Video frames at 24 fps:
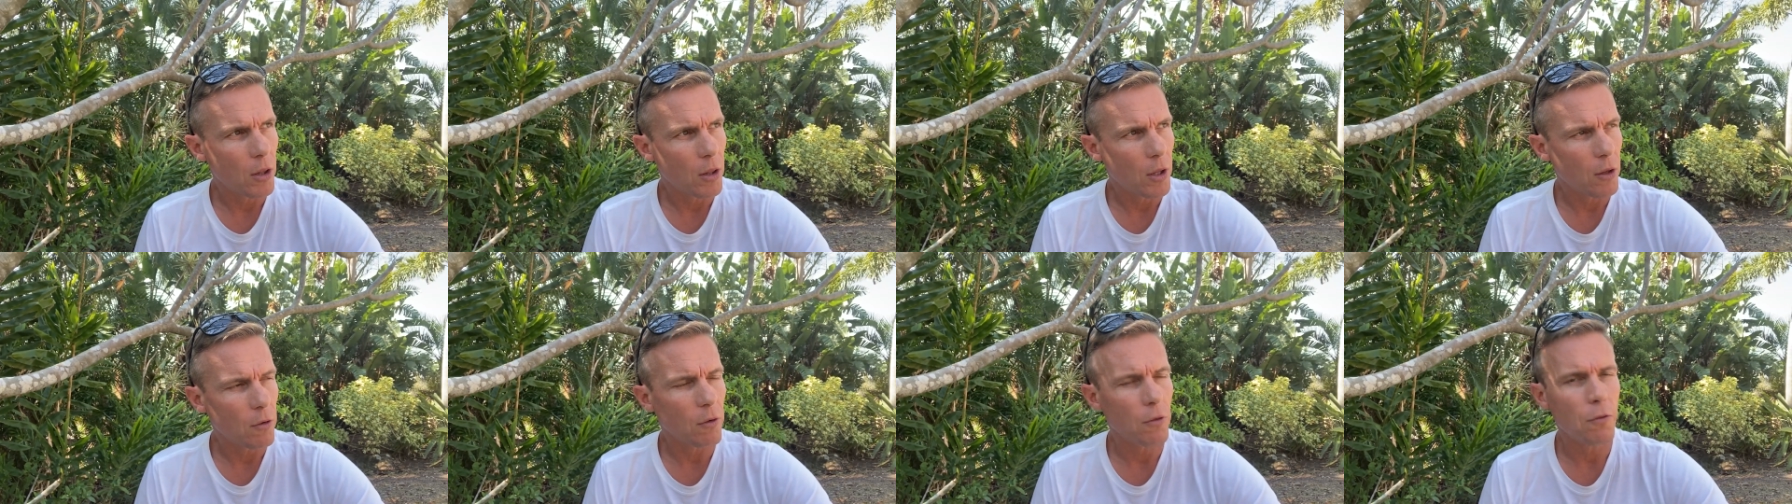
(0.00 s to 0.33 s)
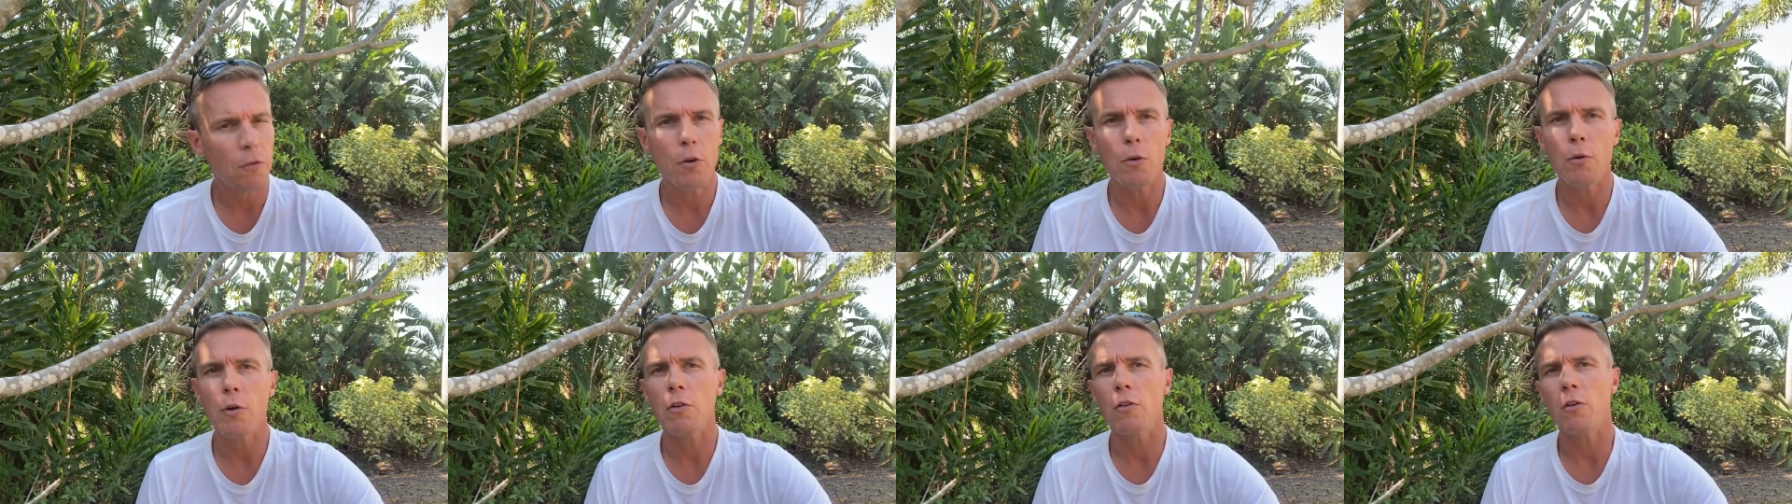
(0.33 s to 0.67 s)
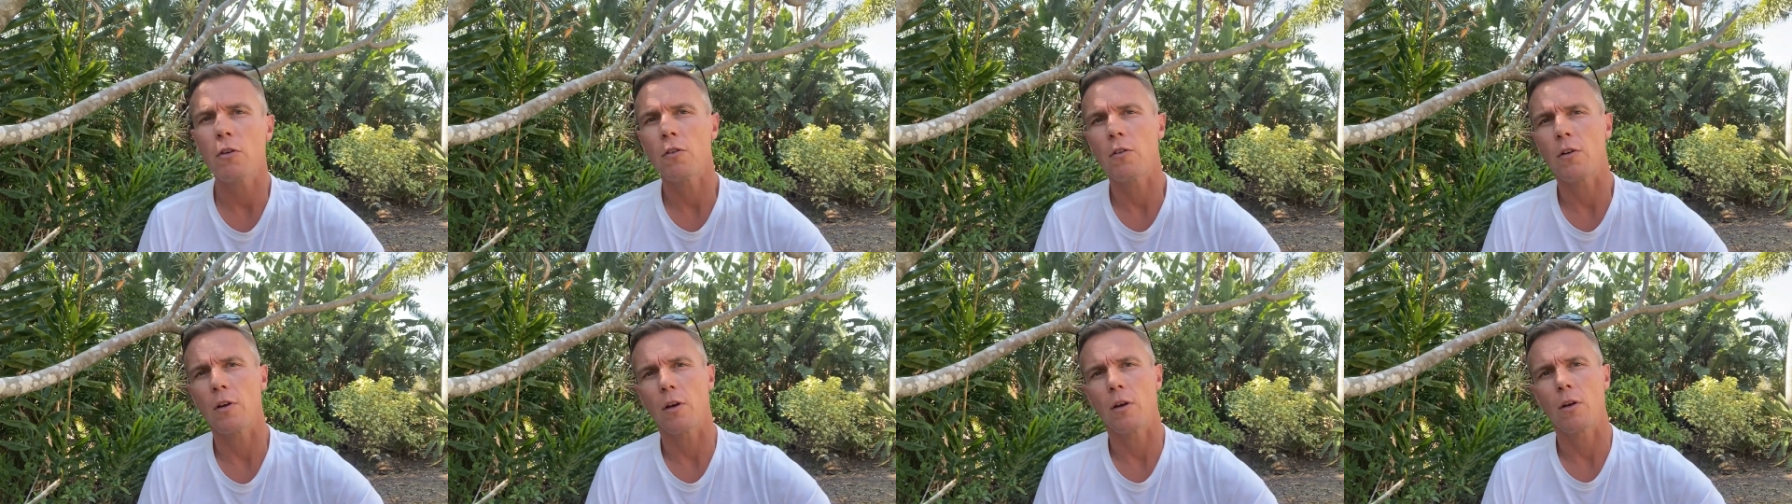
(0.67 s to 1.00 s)
there's a few
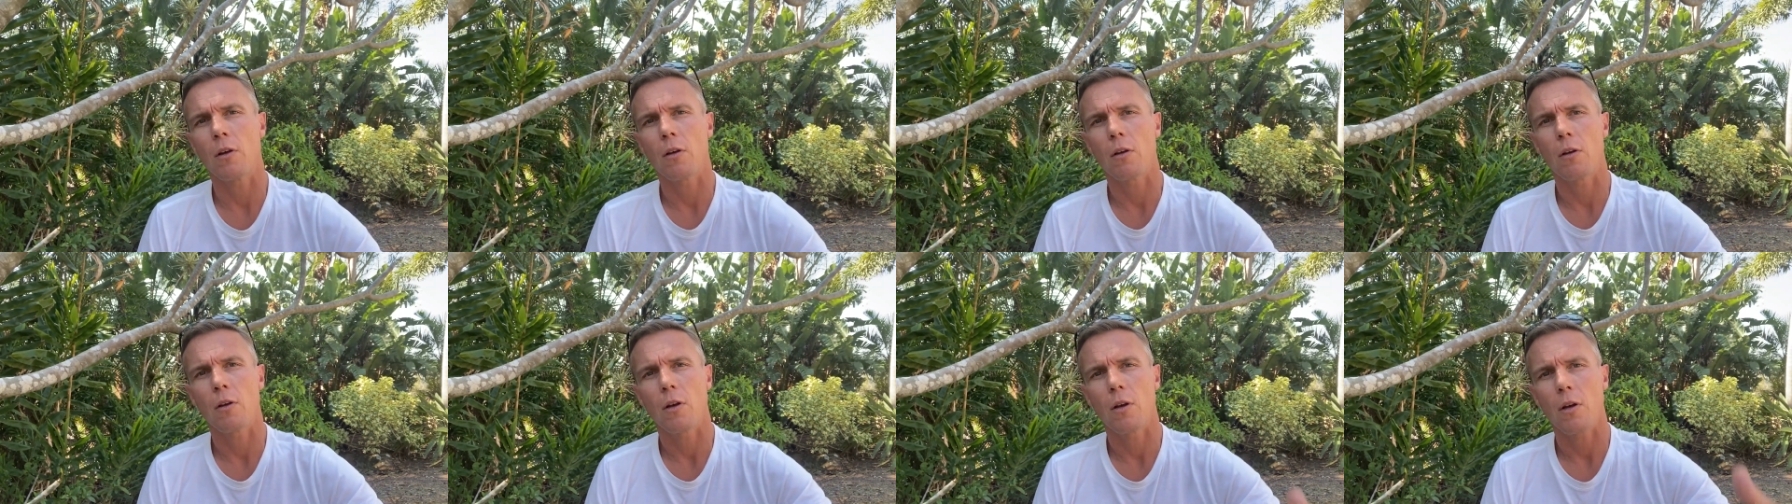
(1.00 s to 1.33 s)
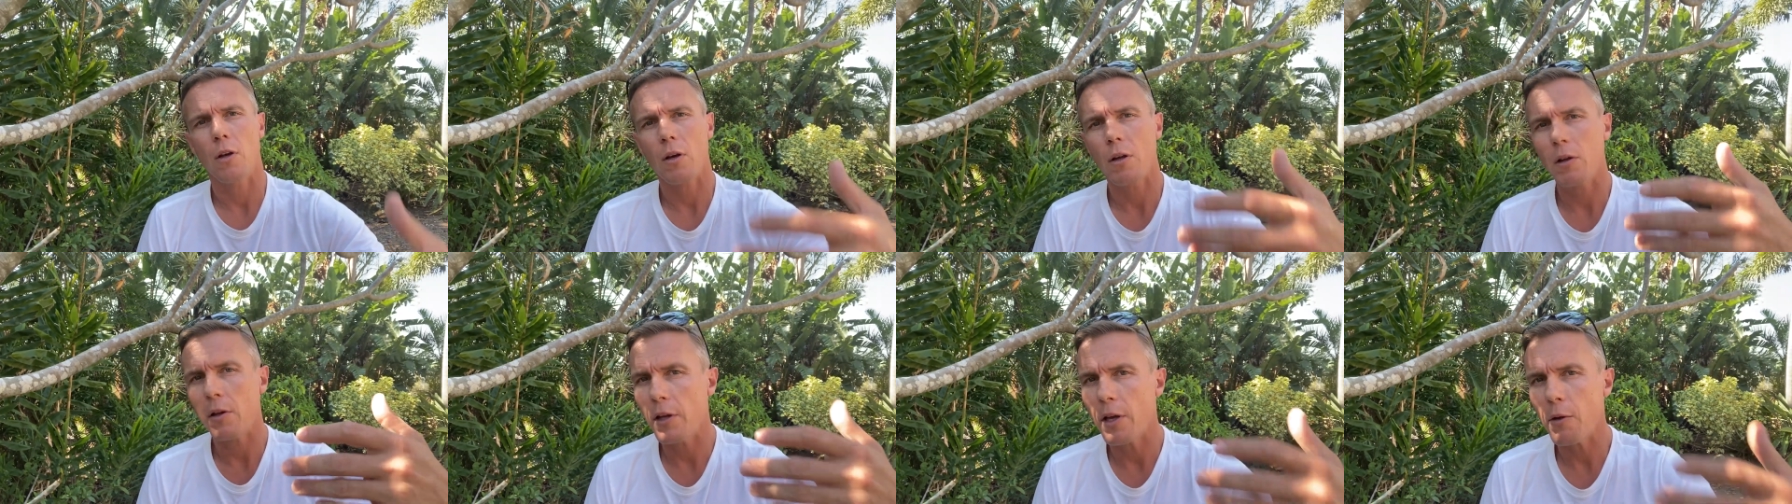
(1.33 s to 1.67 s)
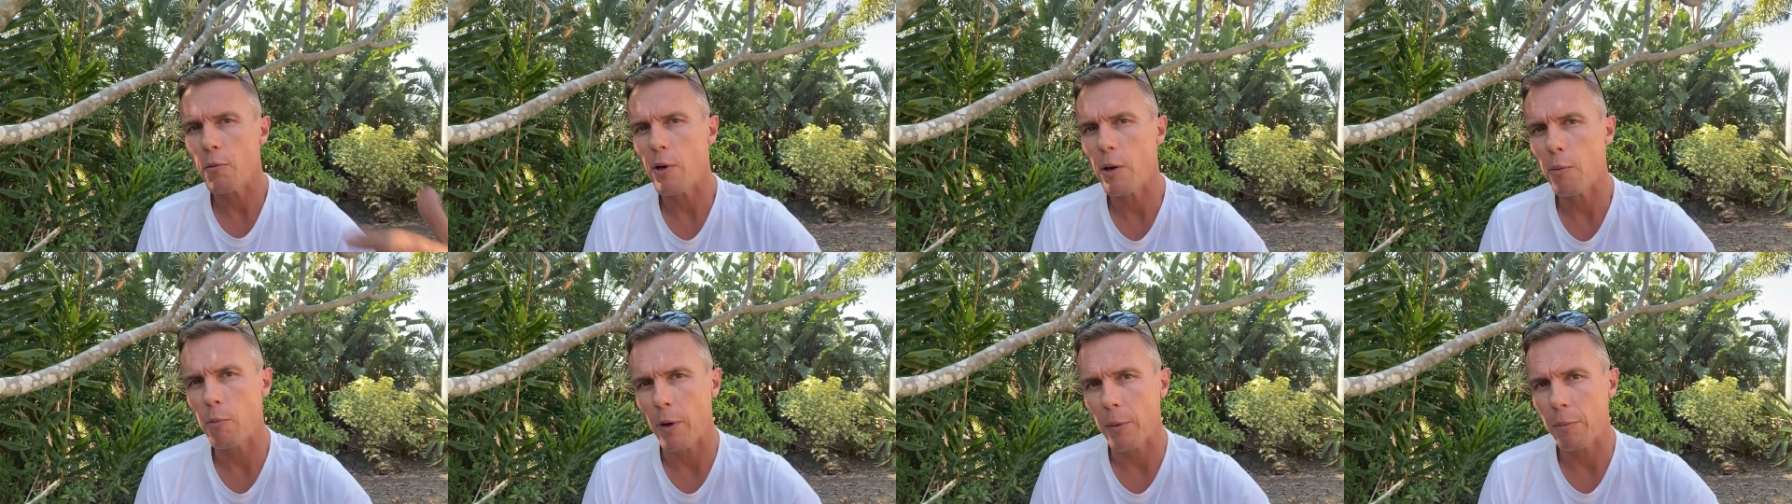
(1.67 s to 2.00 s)
issues here.
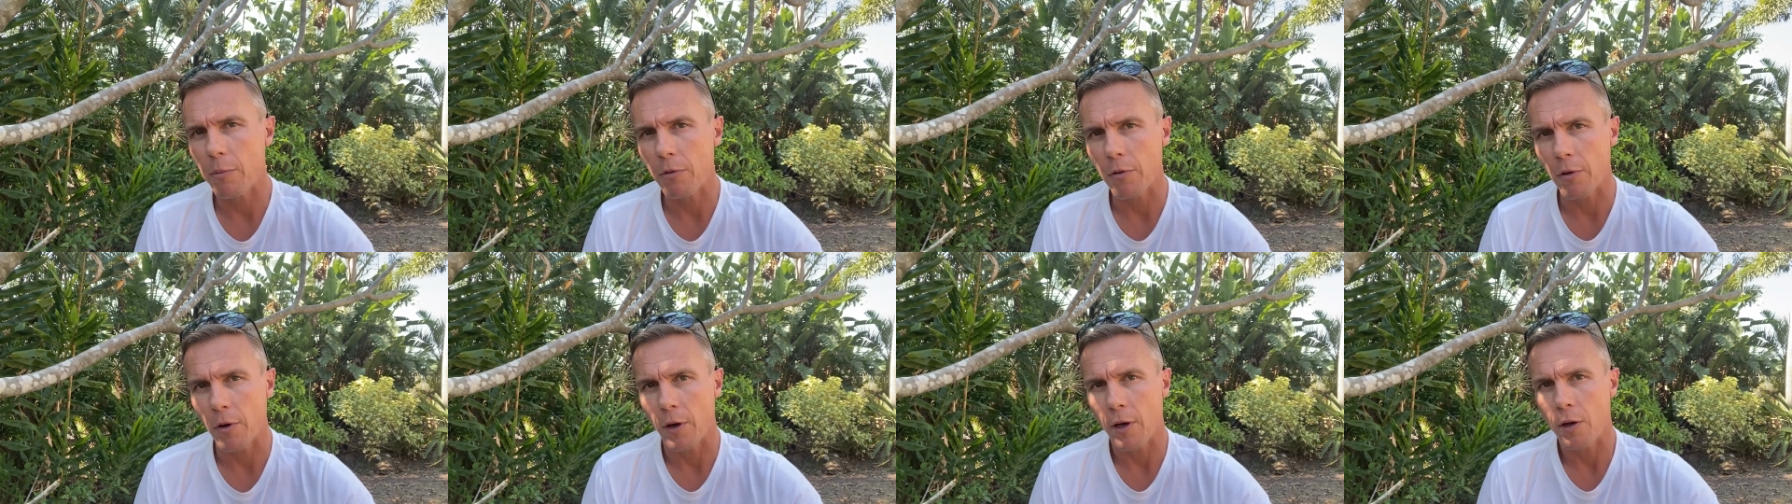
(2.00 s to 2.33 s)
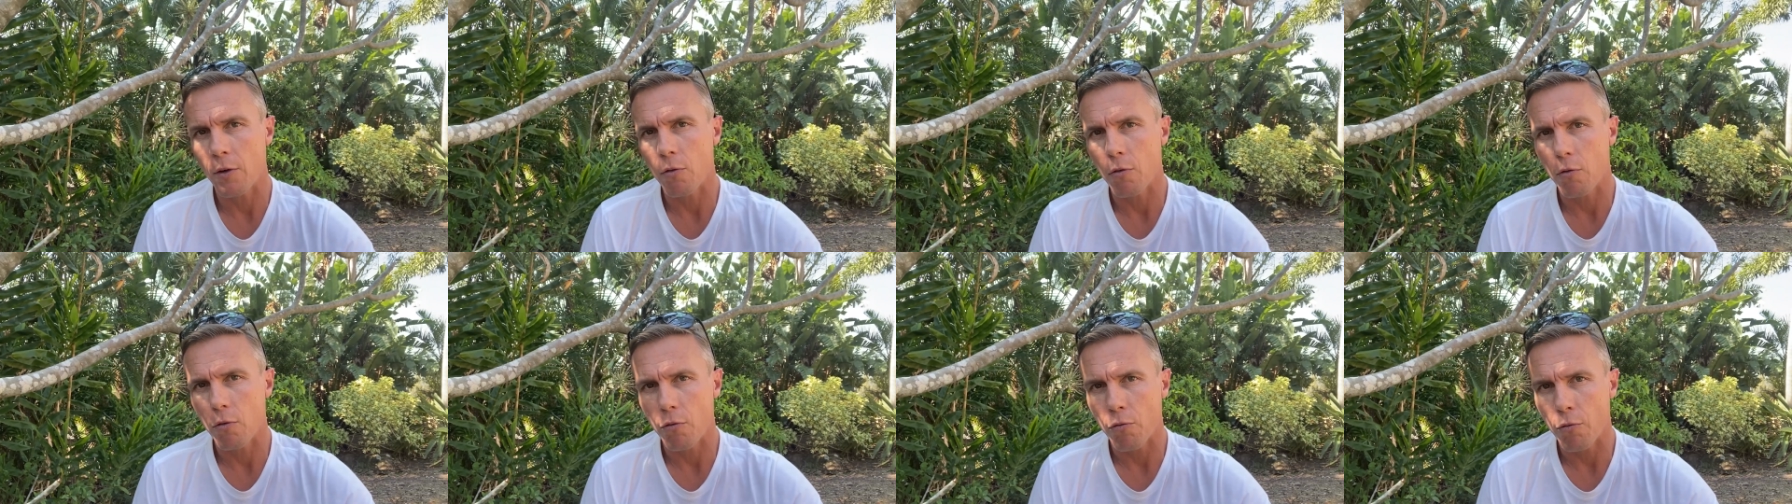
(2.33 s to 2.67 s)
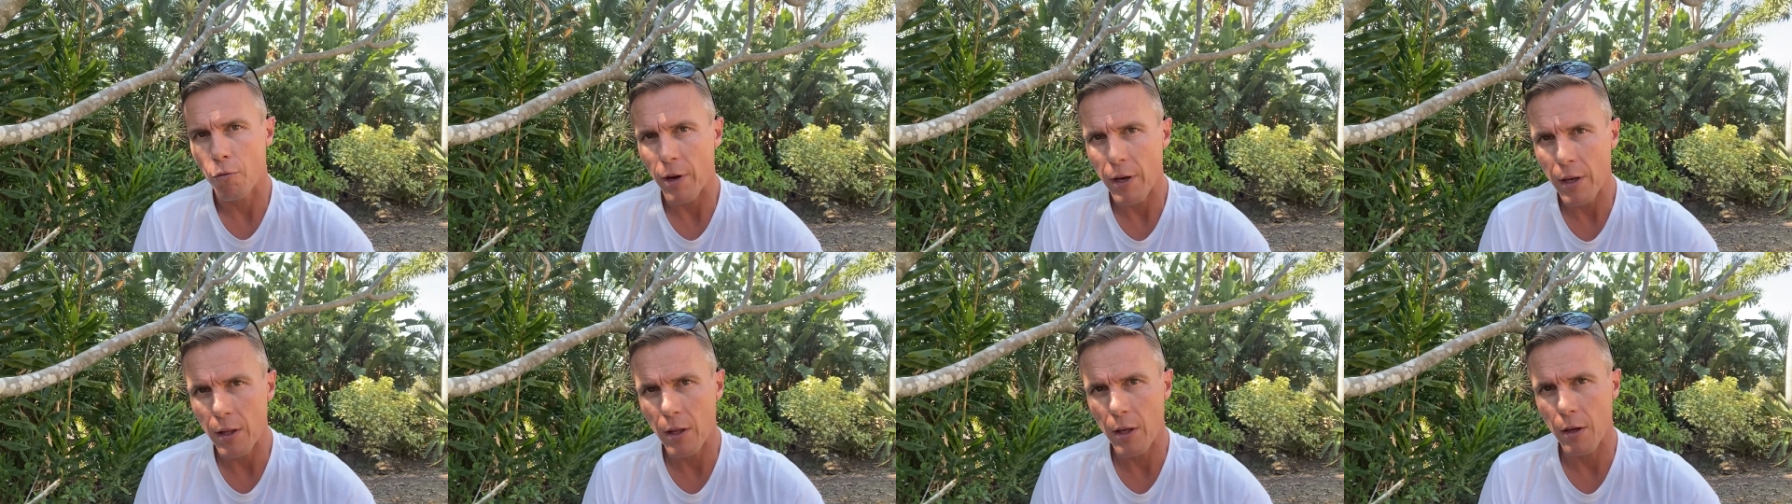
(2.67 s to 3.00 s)
ClearWeb website,
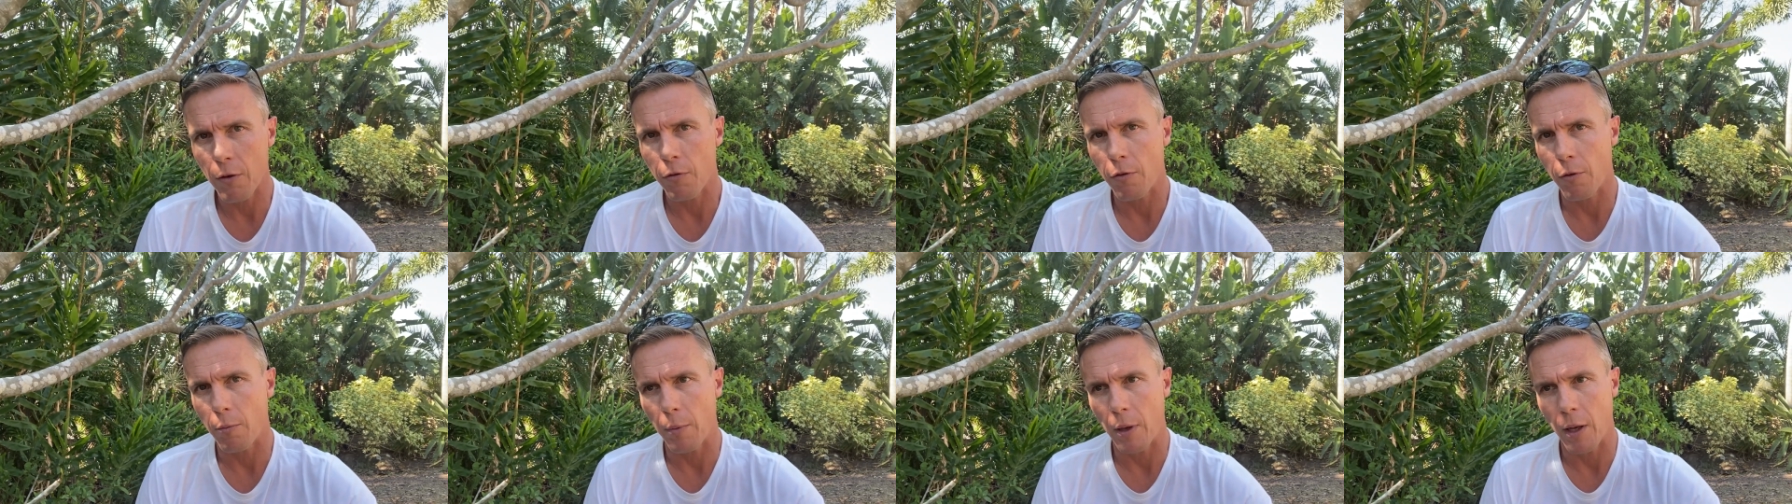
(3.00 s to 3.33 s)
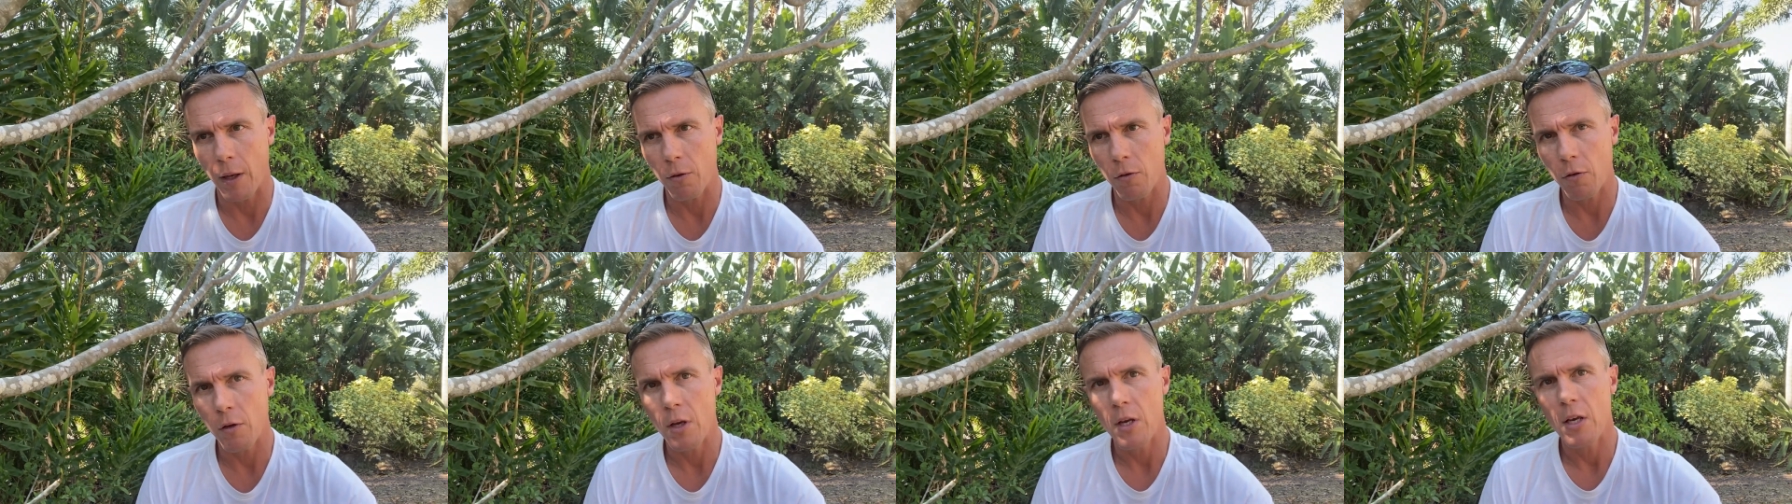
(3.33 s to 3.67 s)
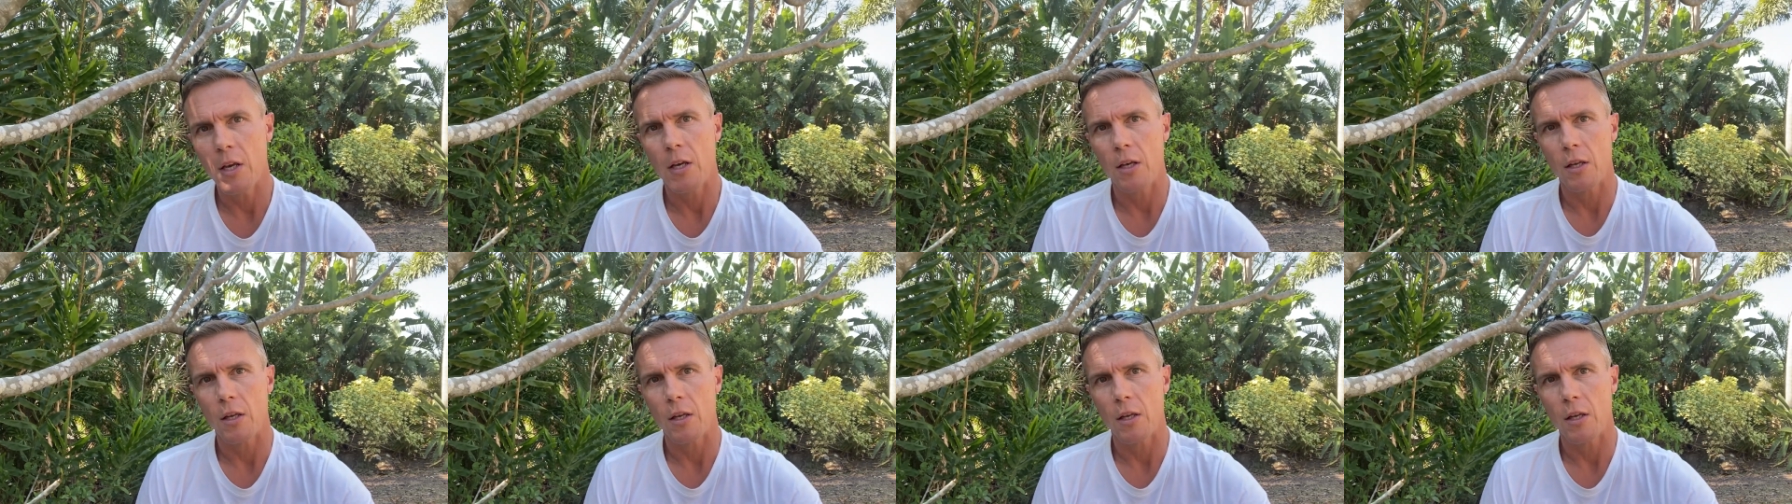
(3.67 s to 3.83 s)
running there for months,